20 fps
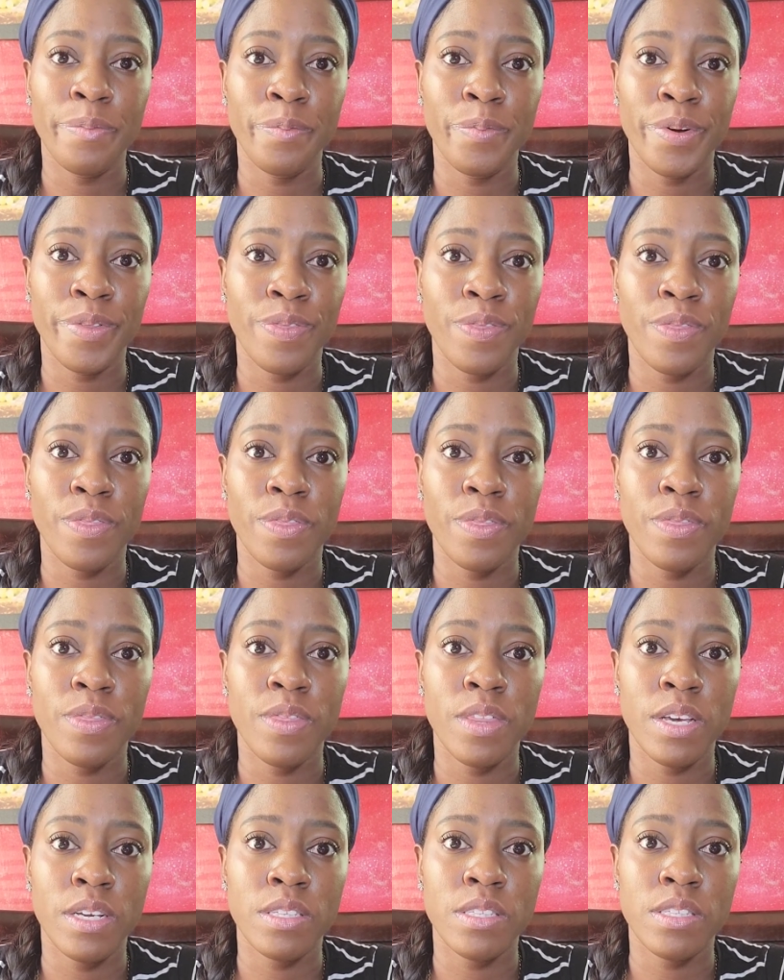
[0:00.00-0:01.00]
with
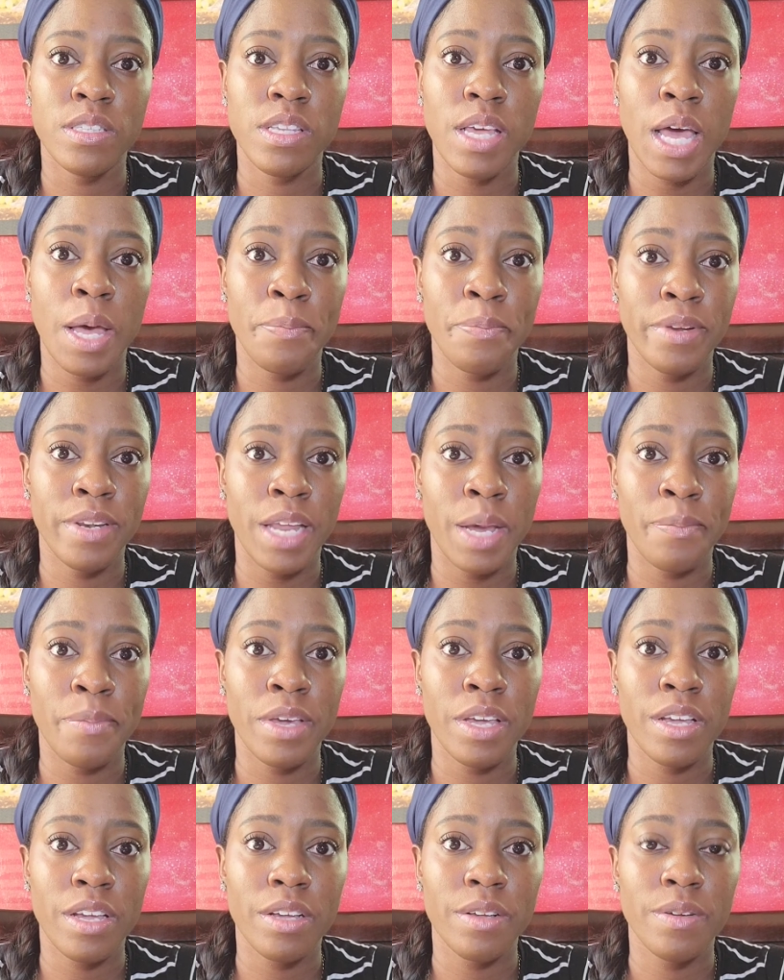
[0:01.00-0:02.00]
this
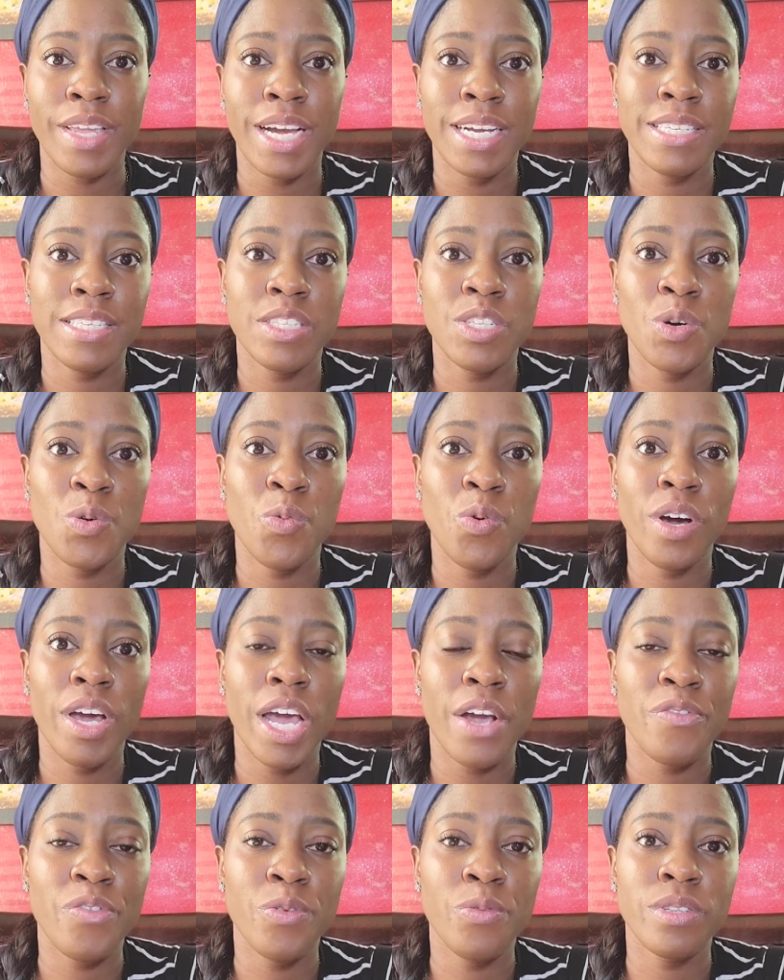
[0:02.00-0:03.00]
epidemic, I still want
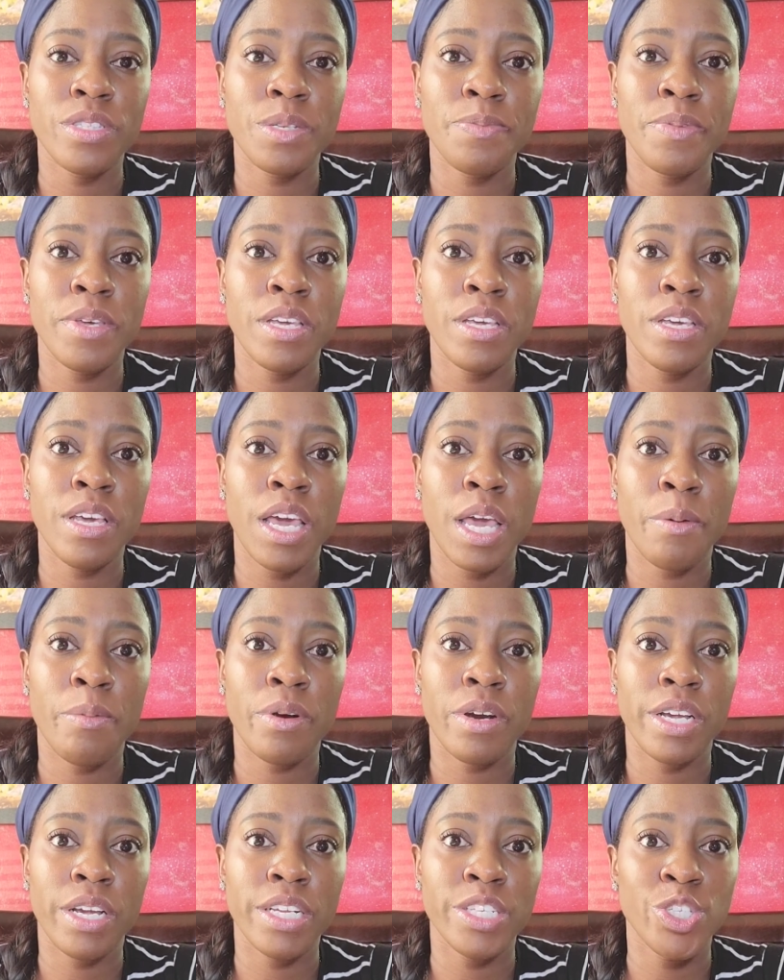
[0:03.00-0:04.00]
everyone to be
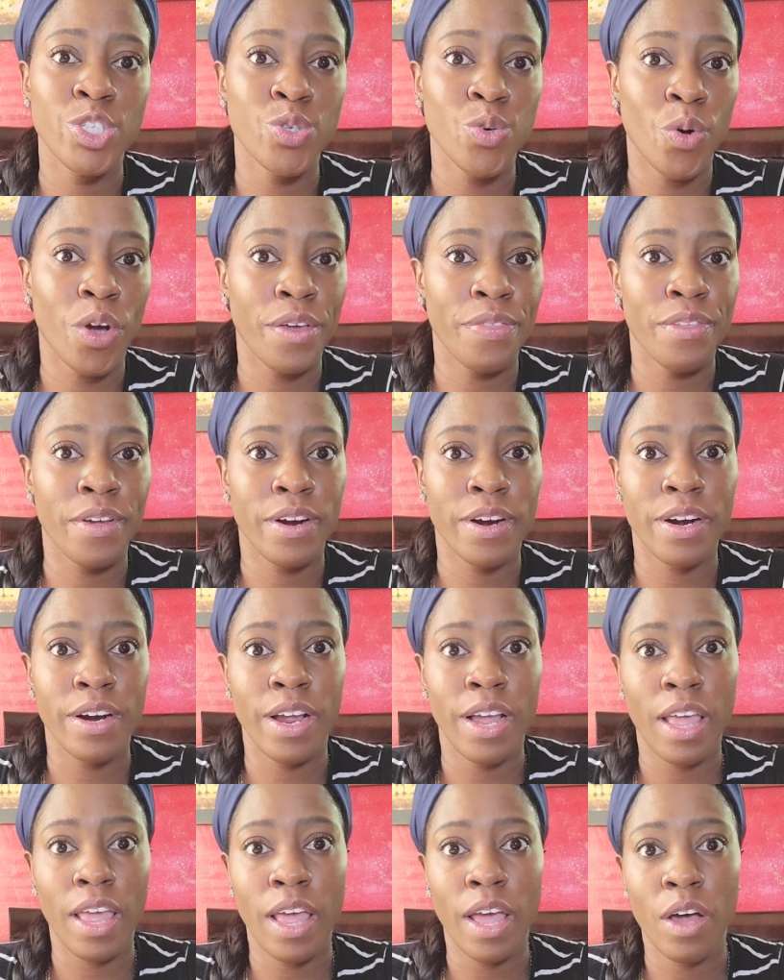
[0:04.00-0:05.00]
able to enjoy
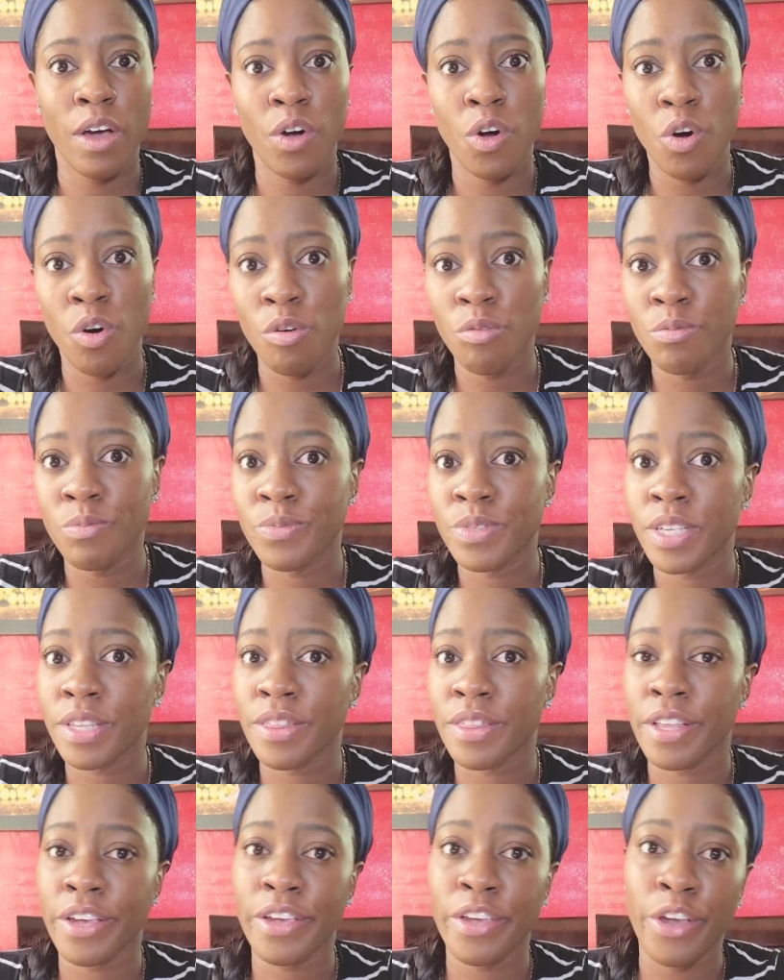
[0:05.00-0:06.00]
their homes
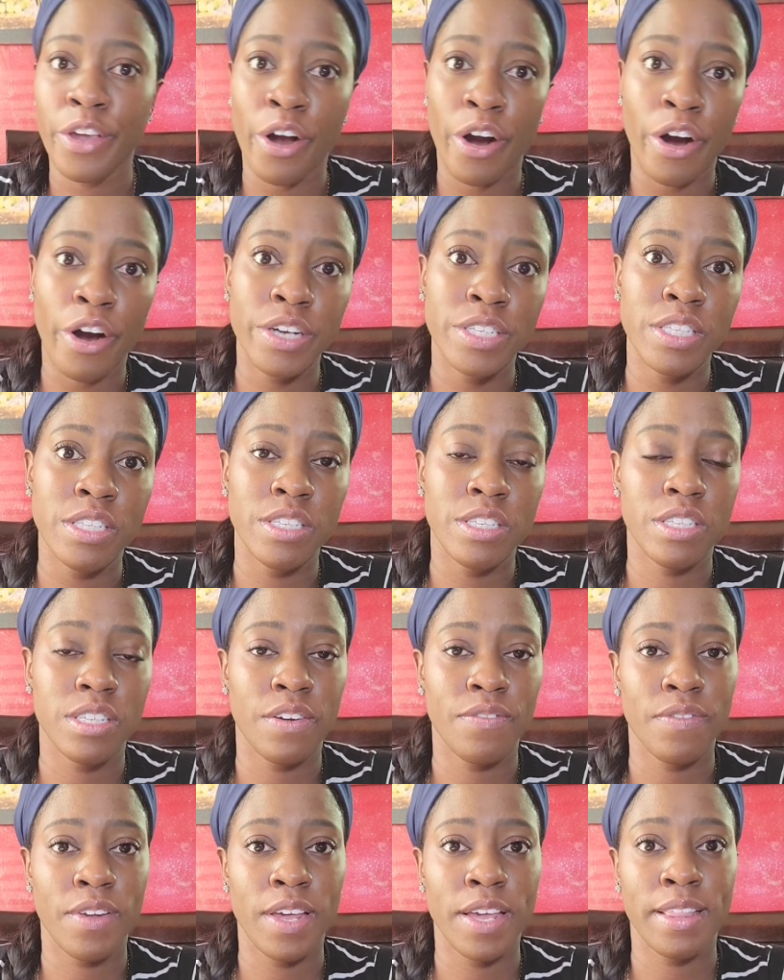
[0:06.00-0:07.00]
and their yards and
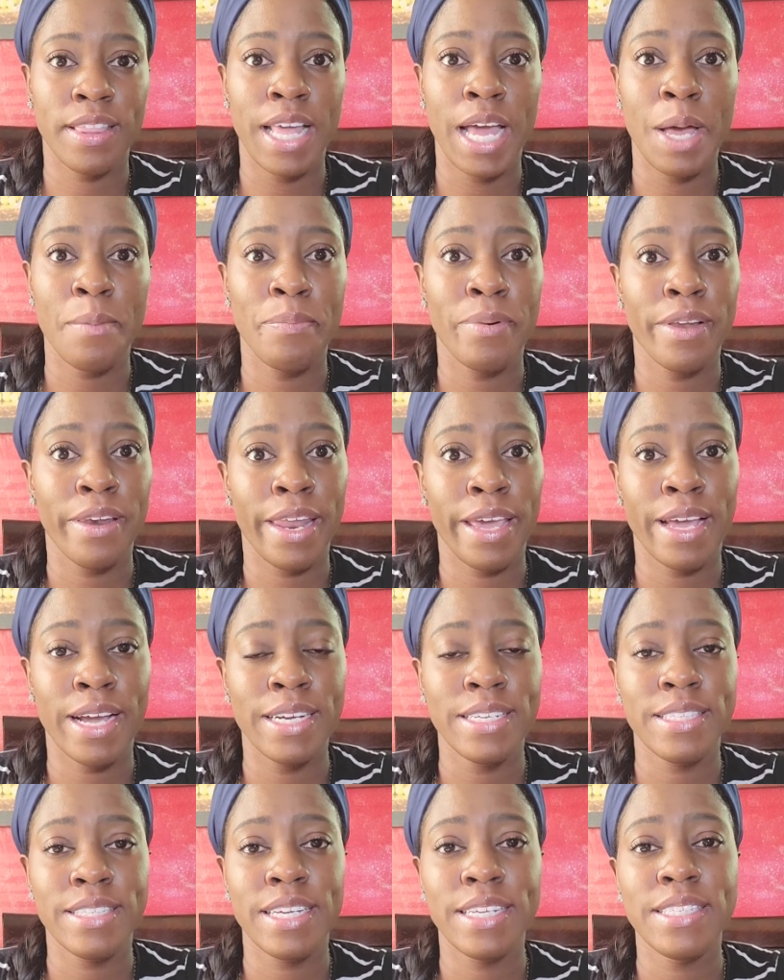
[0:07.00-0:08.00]
stuff like that. But like
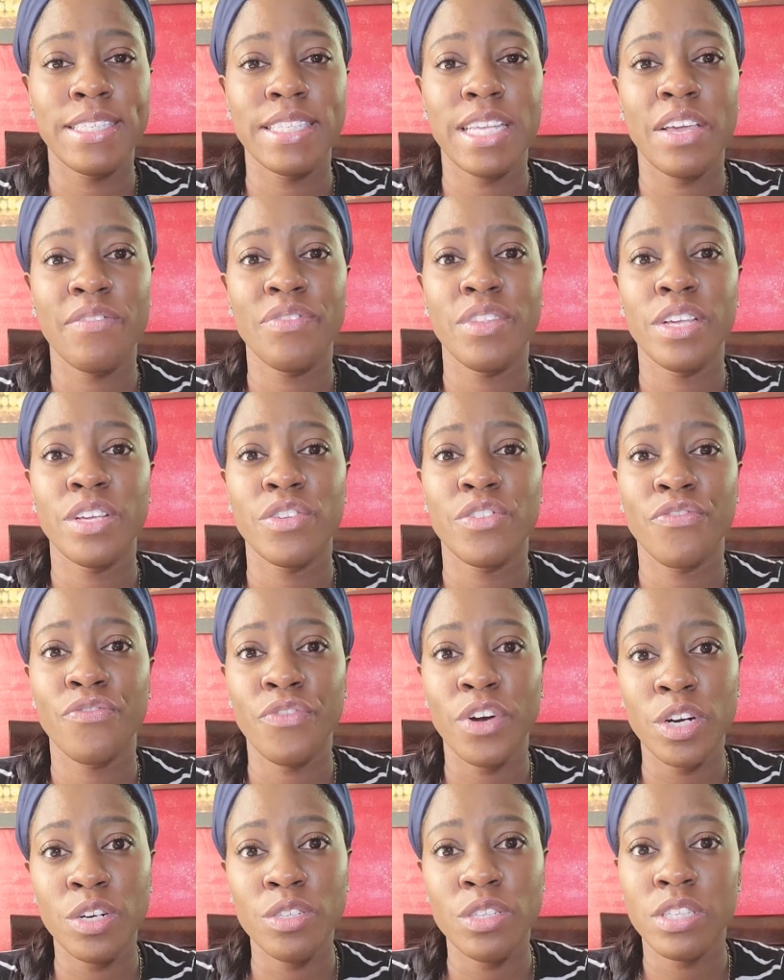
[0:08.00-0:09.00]
I said, safety is
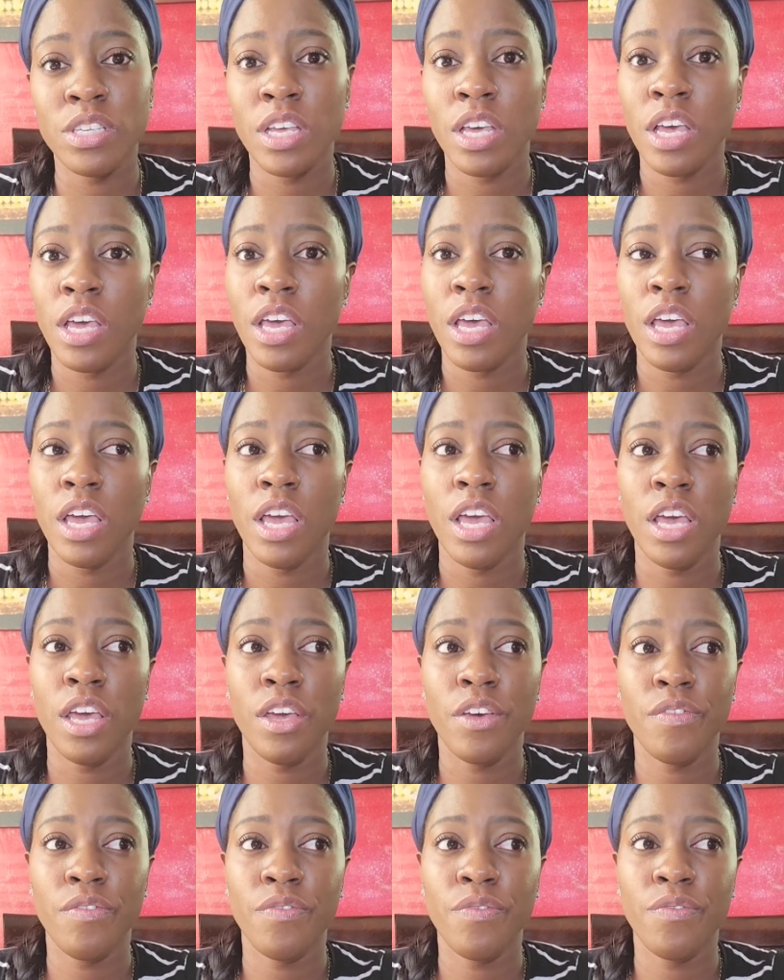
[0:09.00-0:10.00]
first.
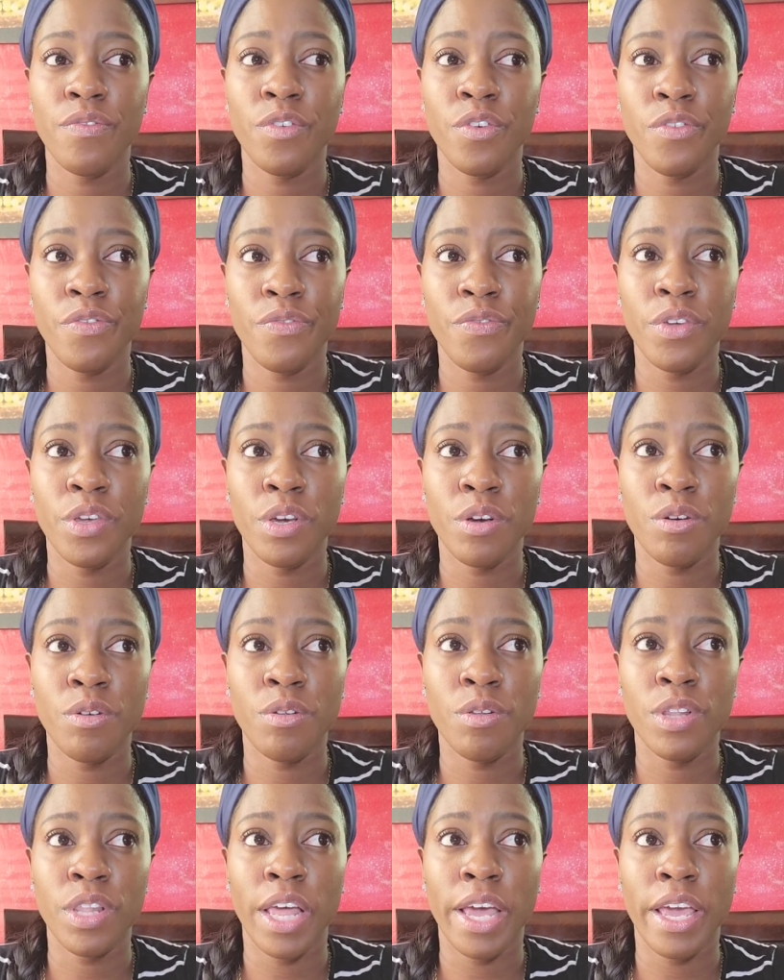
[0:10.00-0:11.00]
If you
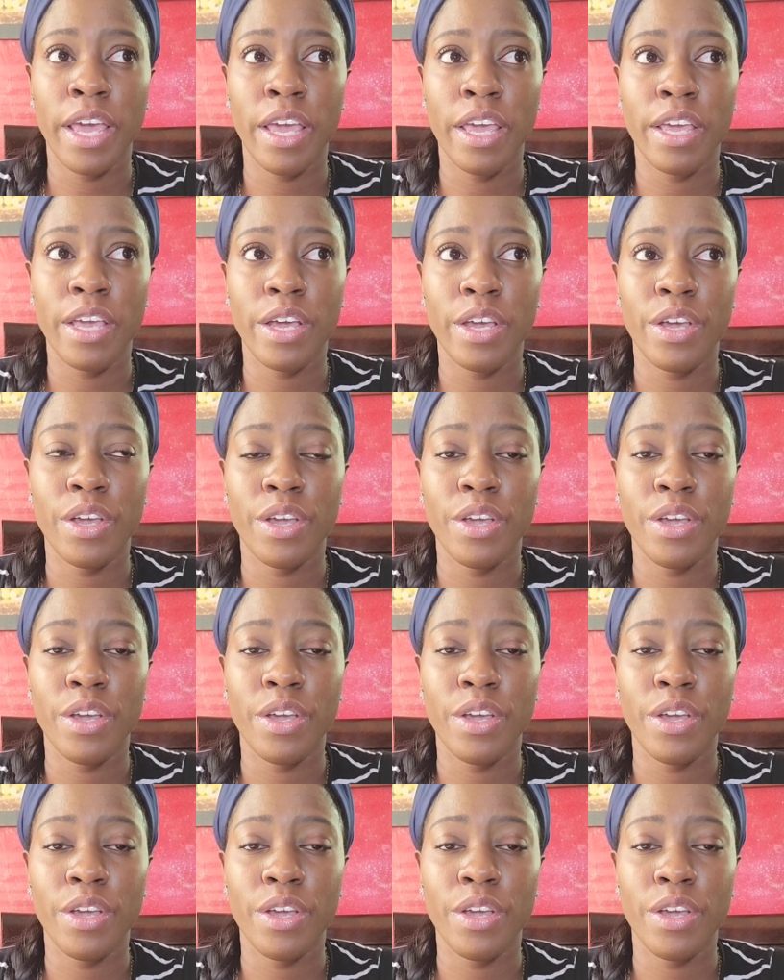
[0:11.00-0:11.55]
feel like